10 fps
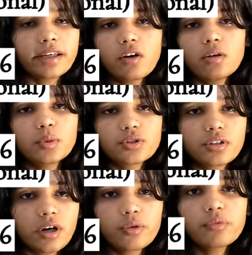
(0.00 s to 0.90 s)
like almost
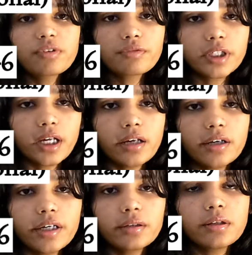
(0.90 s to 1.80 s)
around
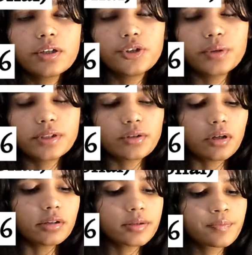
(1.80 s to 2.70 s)
1500 US
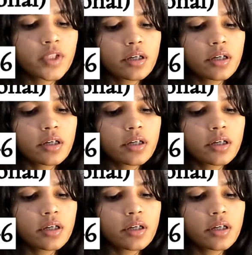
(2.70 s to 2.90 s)
dollars.